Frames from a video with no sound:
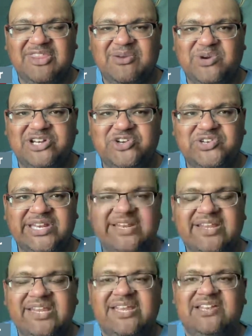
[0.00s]
I think Richardson
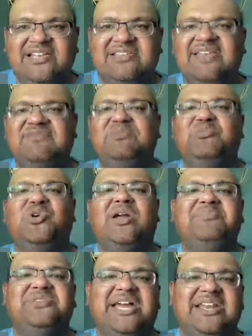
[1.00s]
just gives you more
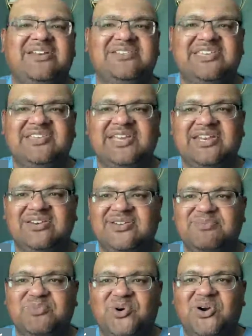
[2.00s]
upside because he can
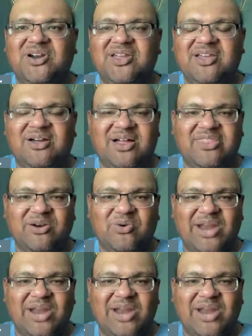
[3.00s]
do more on the